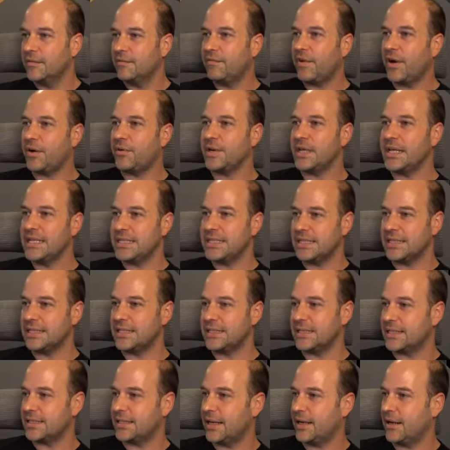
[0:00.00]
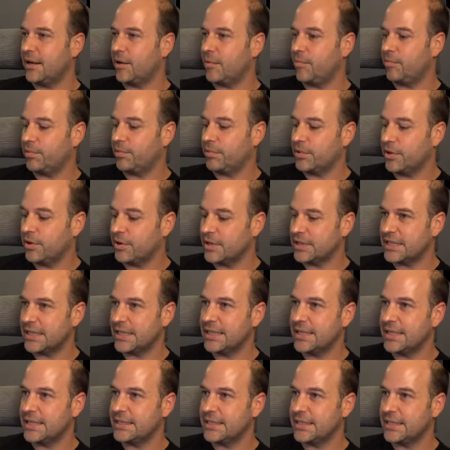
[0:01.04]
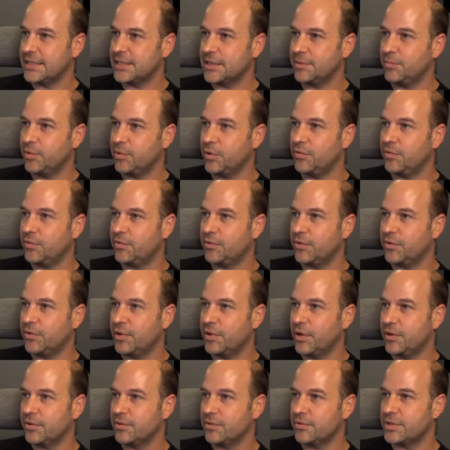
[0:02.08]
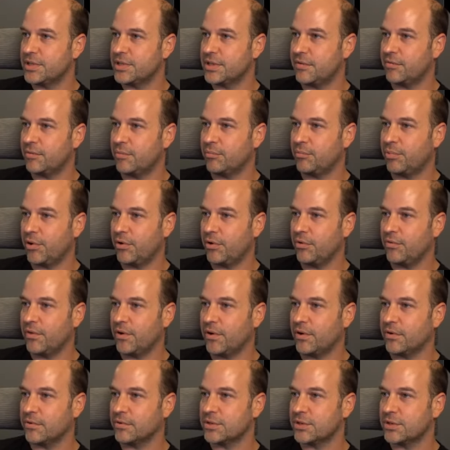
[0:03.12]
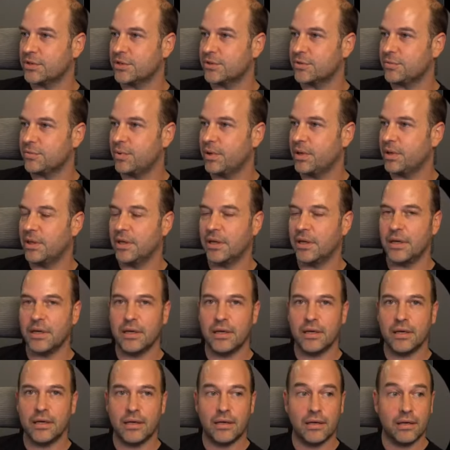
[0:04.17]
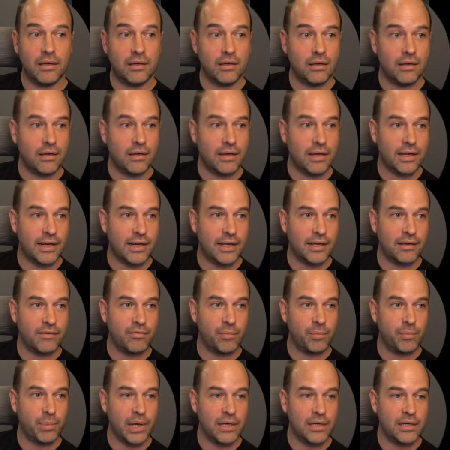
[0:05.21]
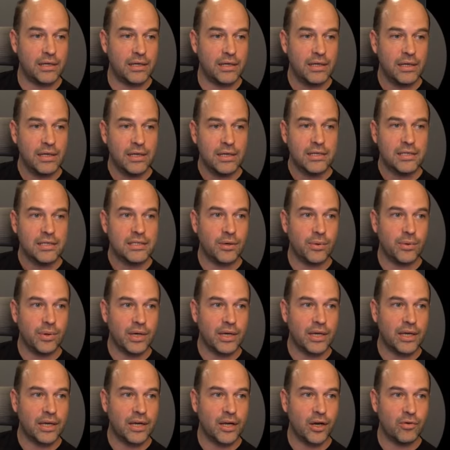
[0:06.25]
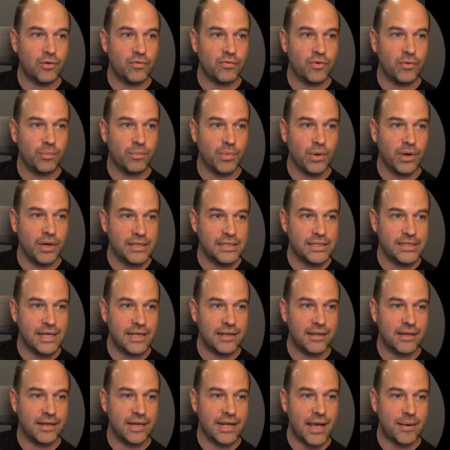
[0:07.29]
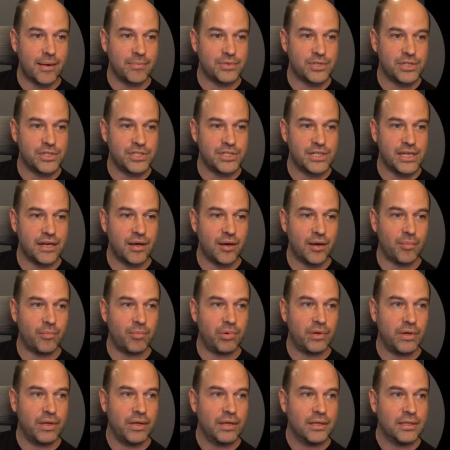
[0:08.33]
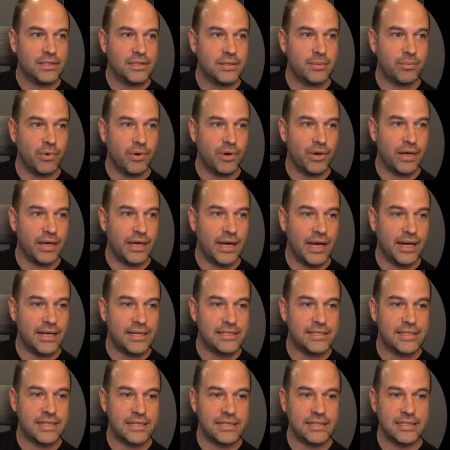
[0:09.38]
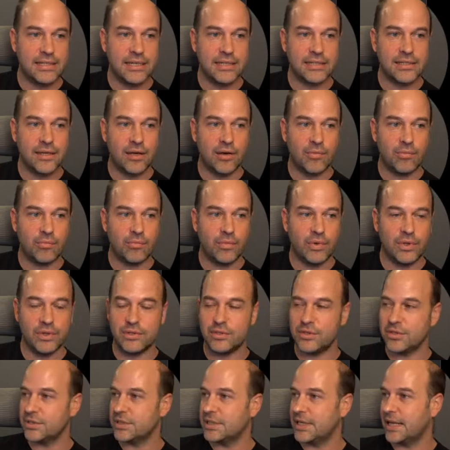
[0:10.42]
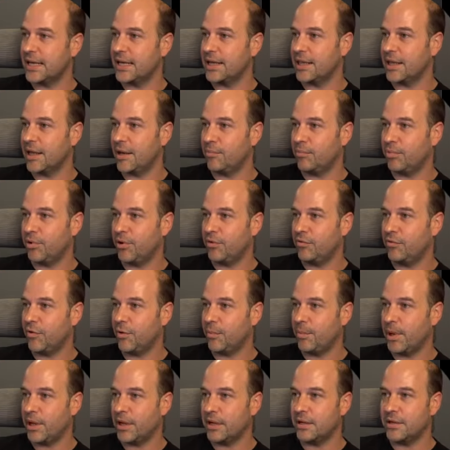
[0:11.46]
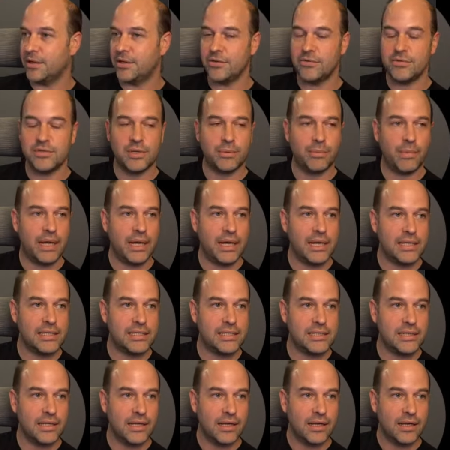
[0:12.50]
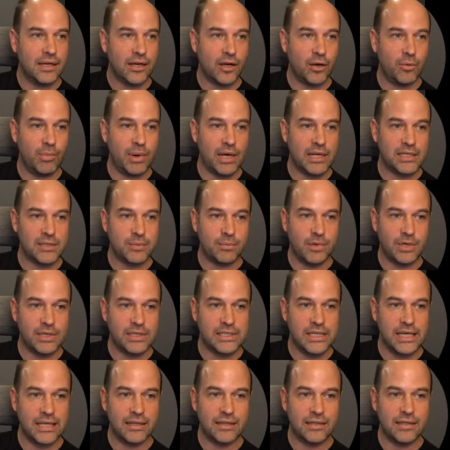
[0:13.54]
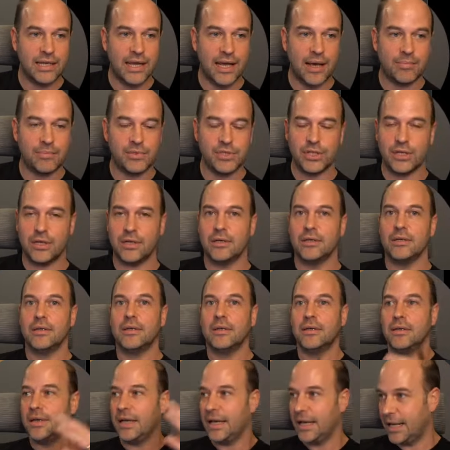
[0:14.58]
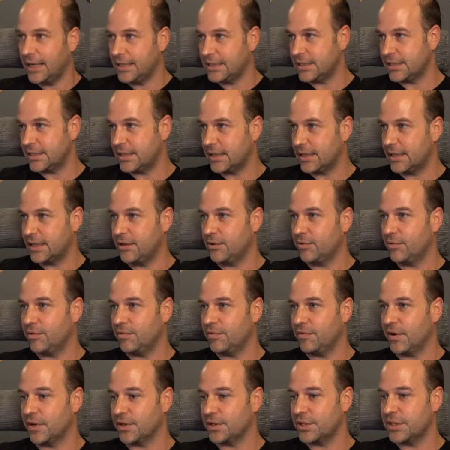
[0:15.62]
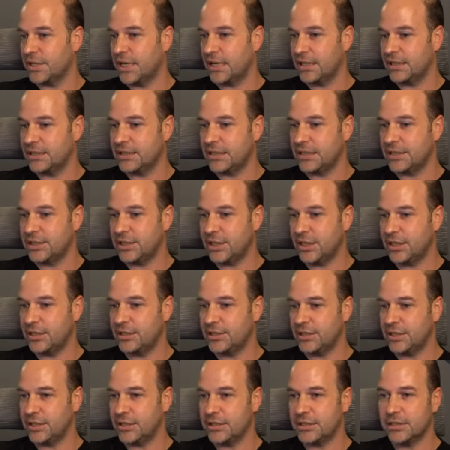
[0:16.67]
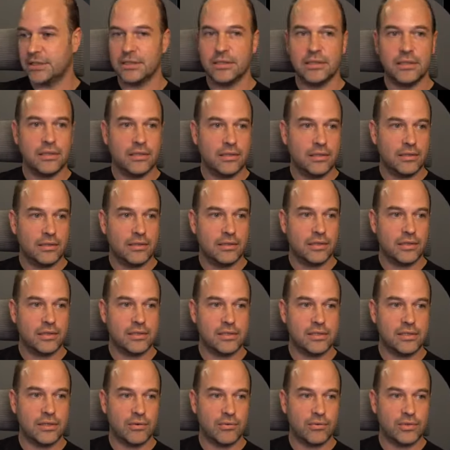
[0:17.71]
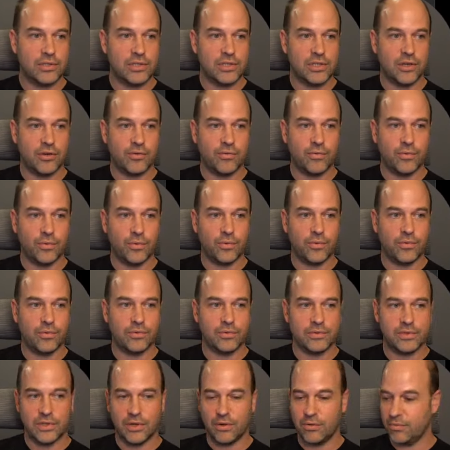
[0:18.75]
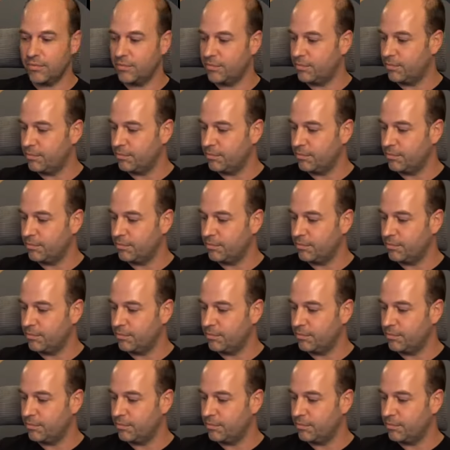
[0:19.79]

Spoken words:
Very easy to set up, nice and easy to move through those different profiles just with a click of a button. So I could go from my tethered capture setup to my editing setup with just hitting that profile button, do some edits, go back to my tethered capture, instantly all the functionality changes, and so on and so forth. So